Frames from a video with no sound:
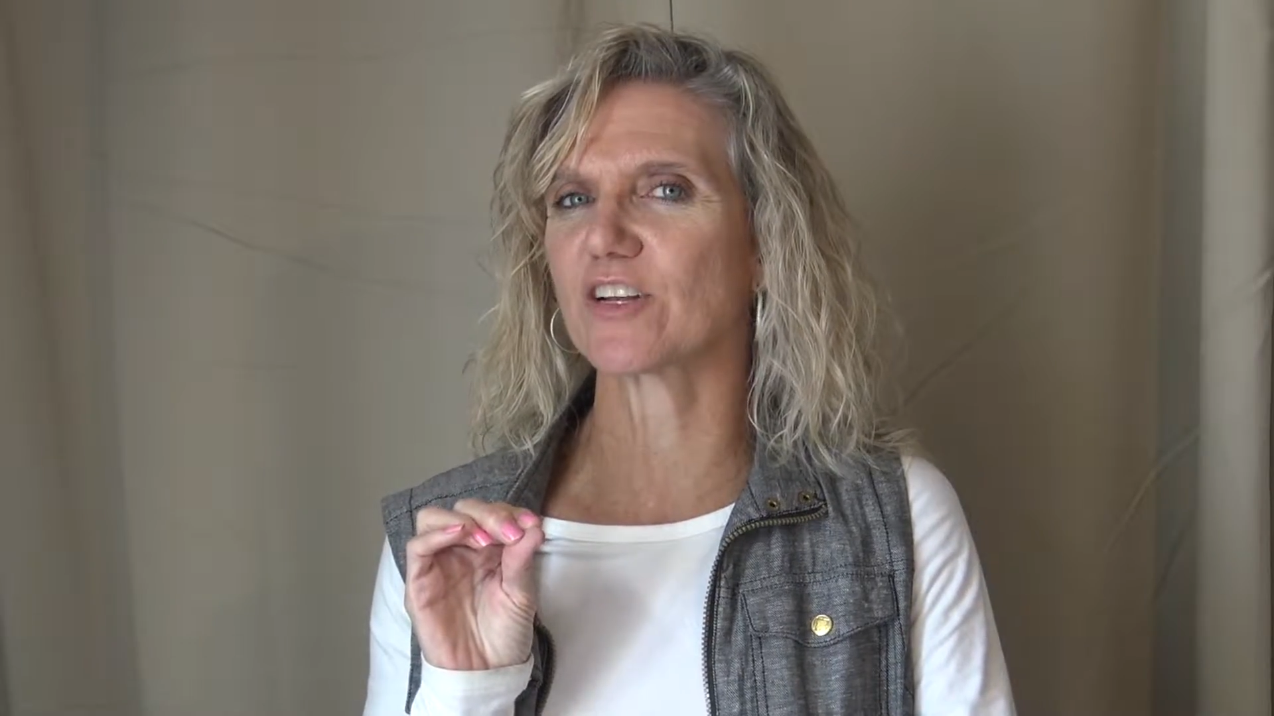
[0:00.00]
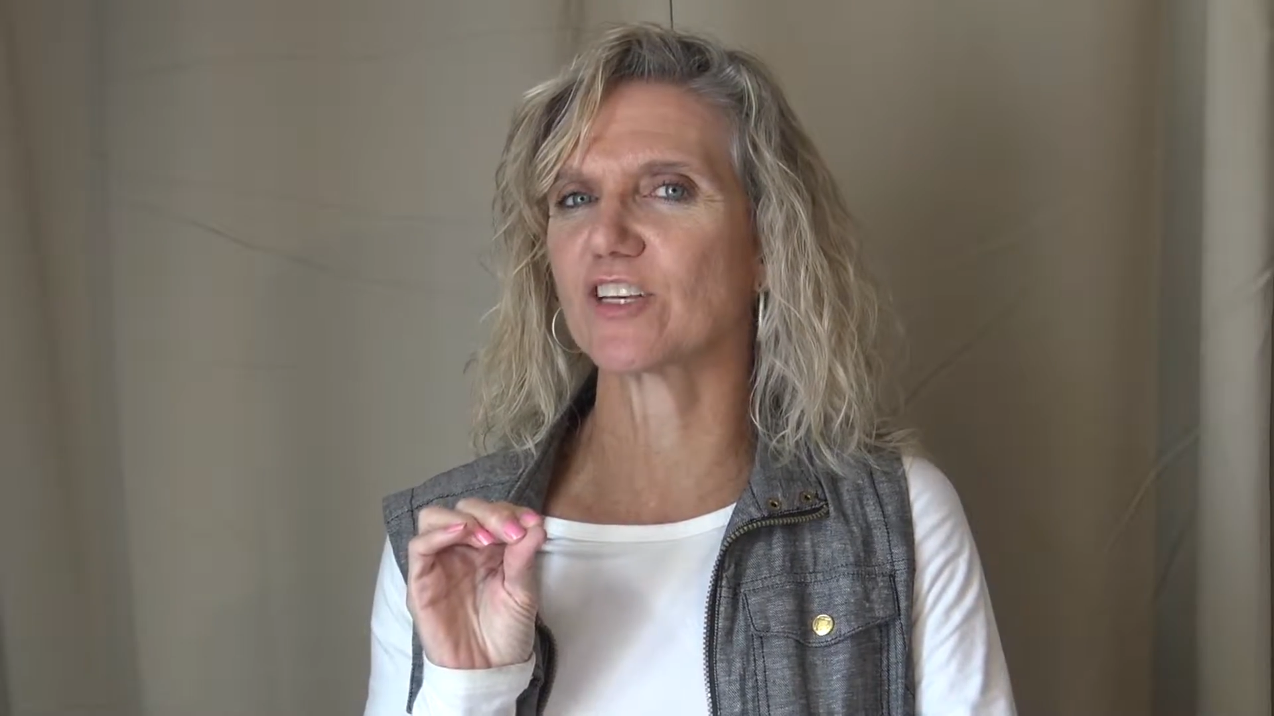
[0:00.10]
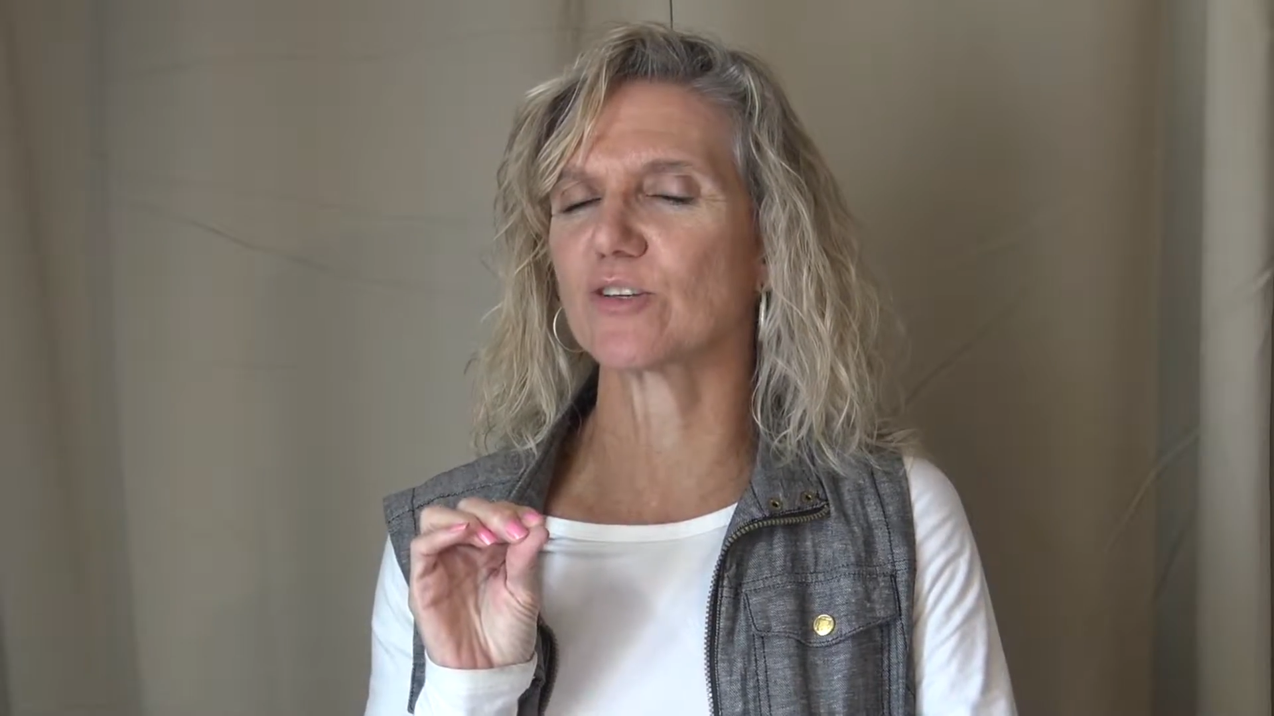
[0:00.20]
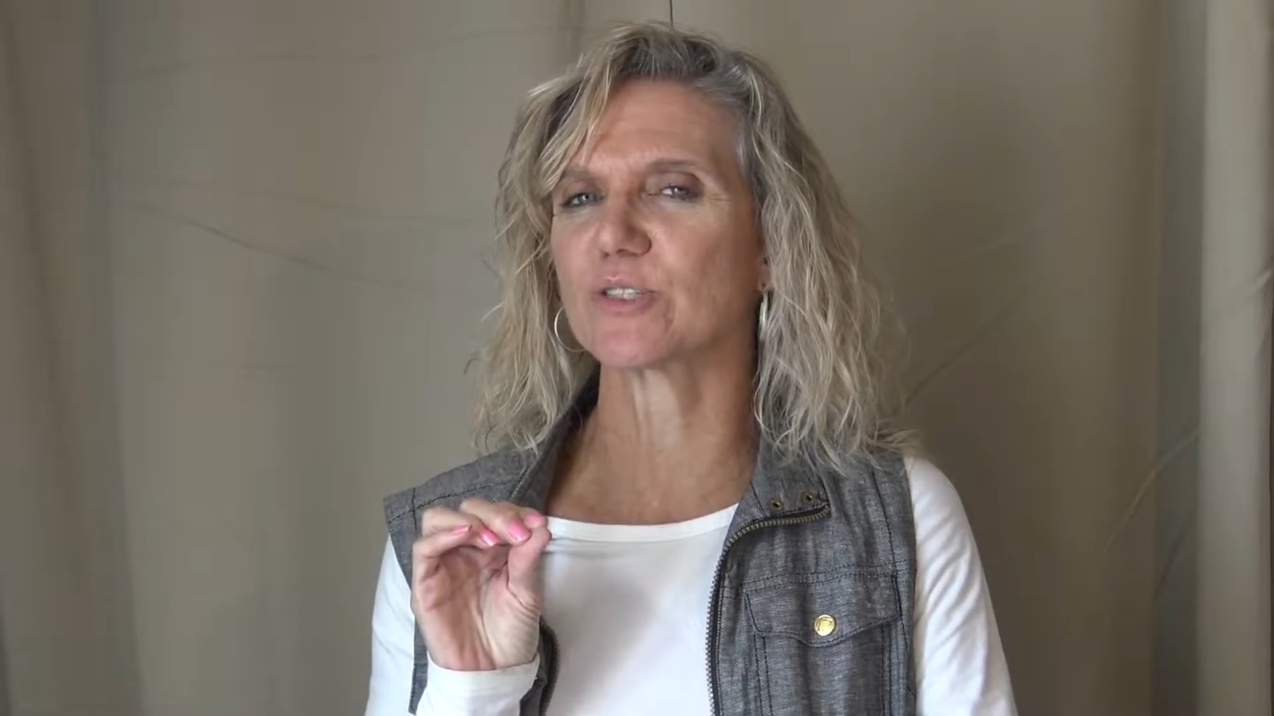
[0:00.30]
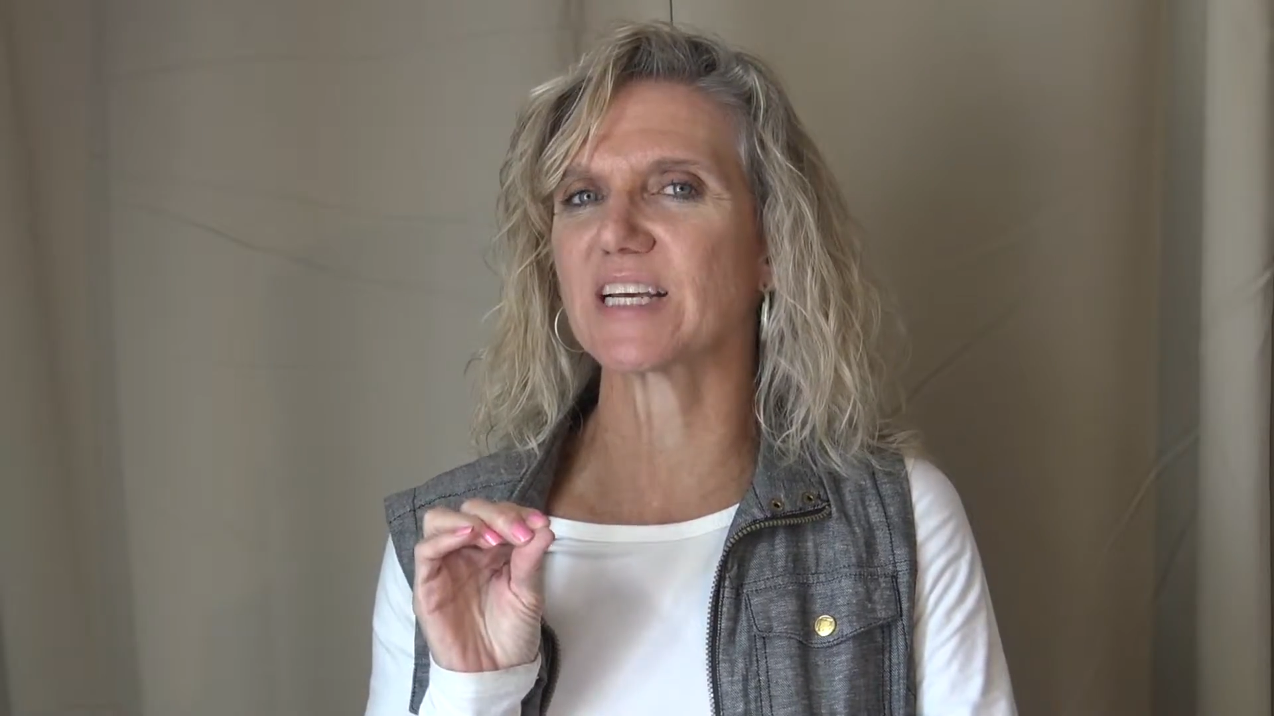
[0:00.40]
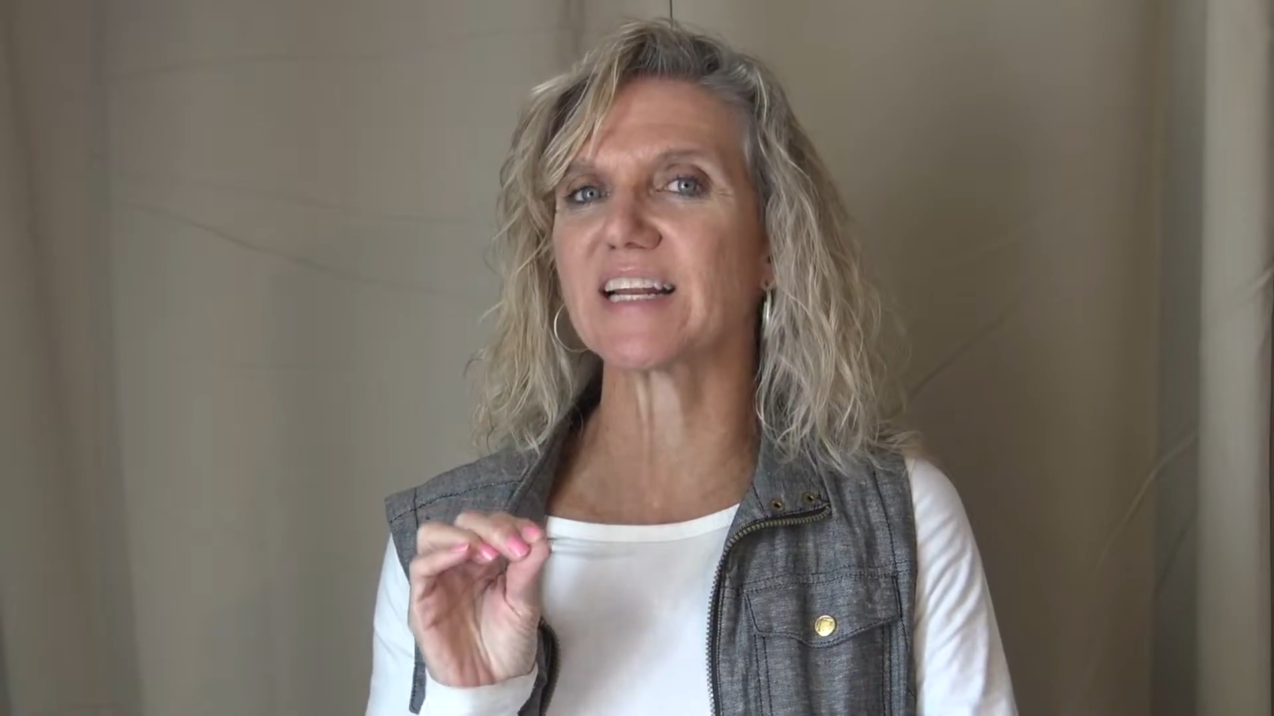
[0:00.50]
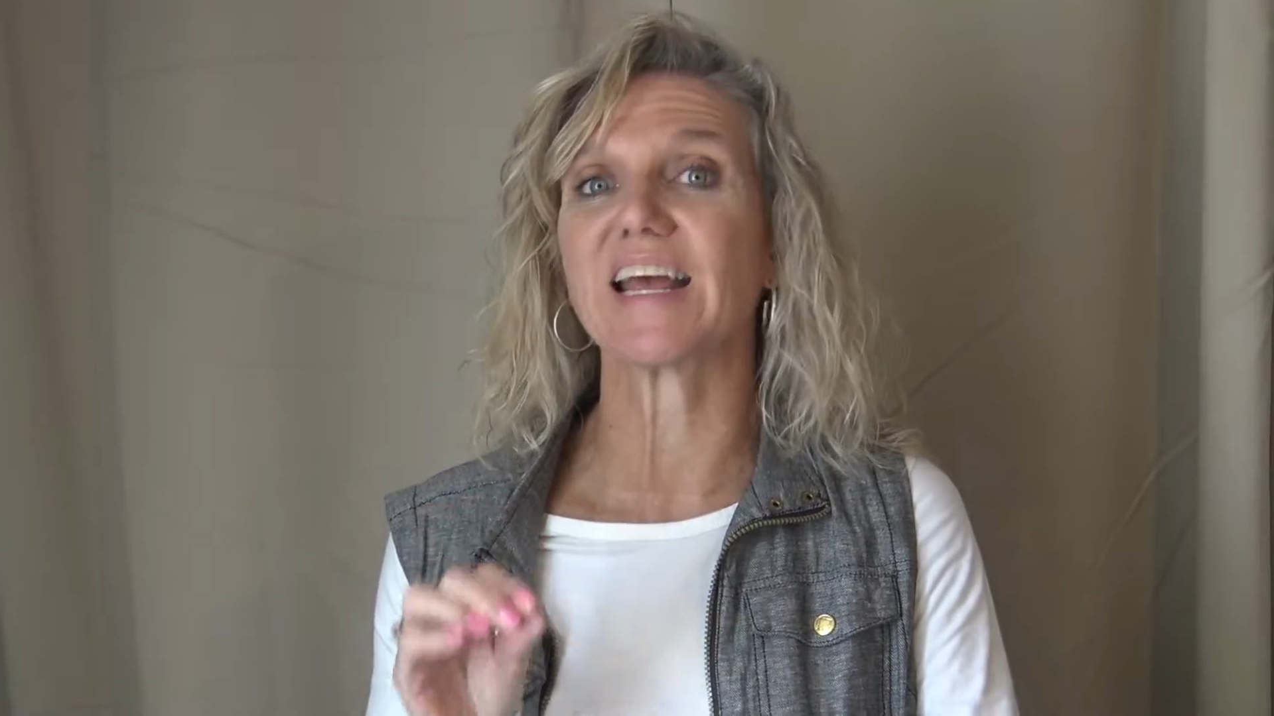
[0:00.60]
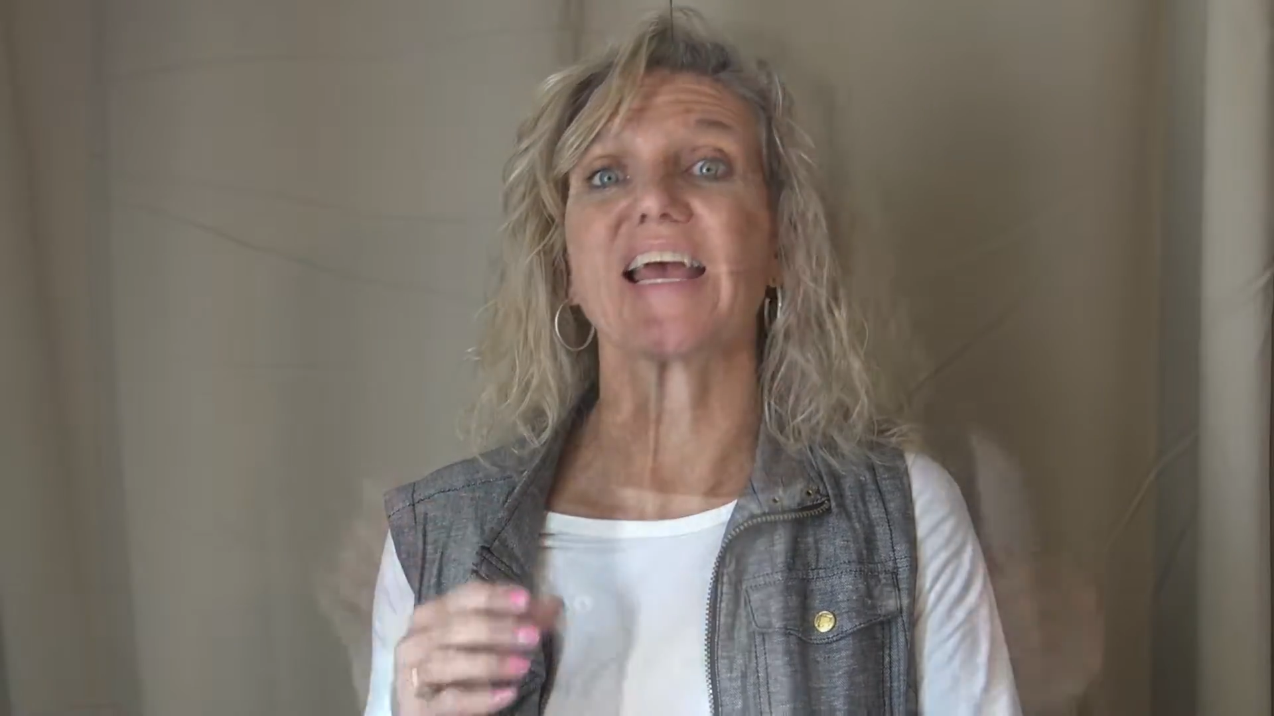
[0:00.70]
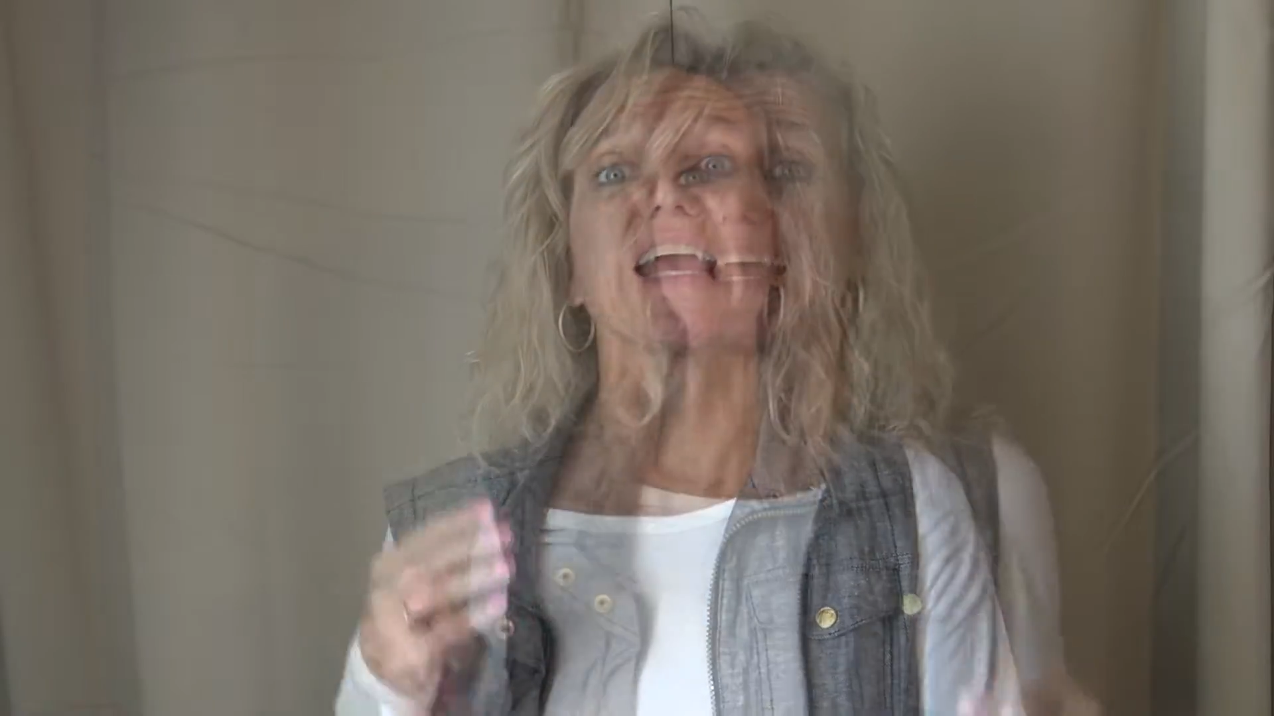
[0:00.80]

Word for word: use it.